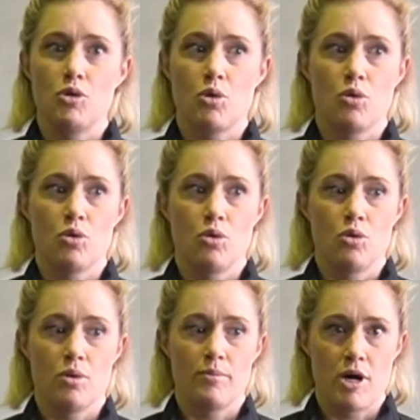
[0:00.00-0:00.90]

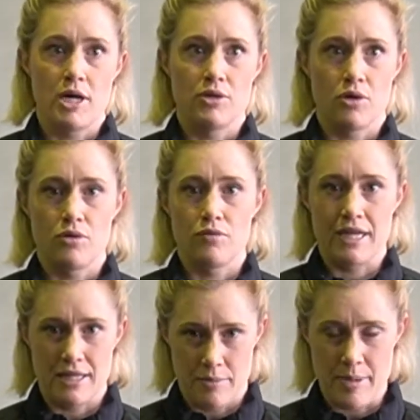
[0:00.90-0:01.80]
your mind on a
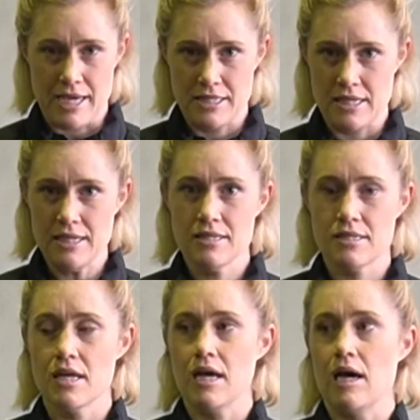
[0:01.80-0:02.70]
regular basis,